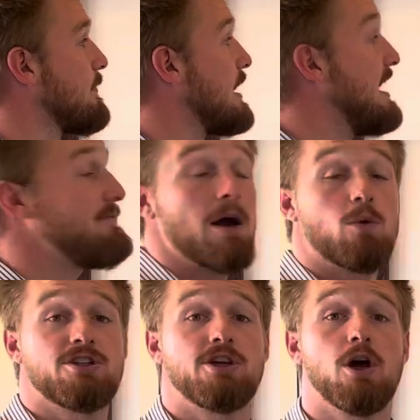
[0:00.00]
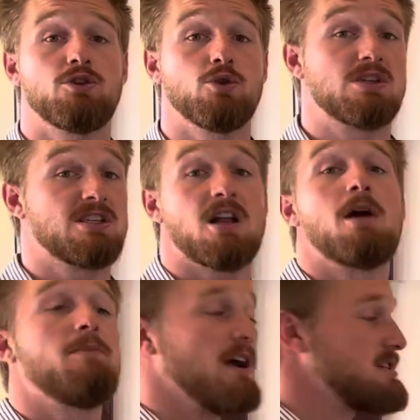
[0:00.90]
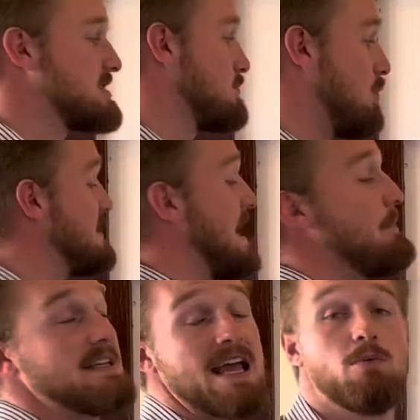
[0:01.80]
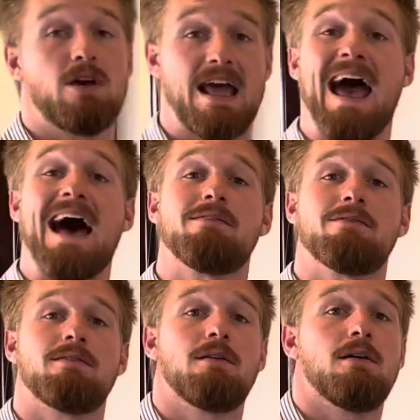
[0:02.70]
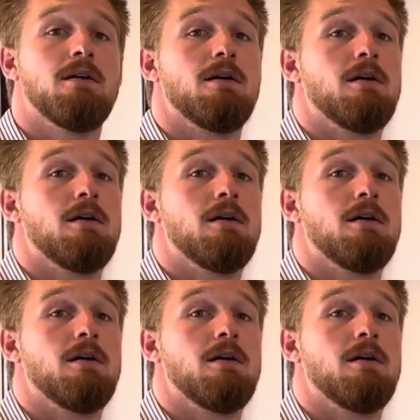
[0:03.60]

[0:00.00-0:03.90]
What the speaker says: if I were to go to a Starbucks, what type of day would I have?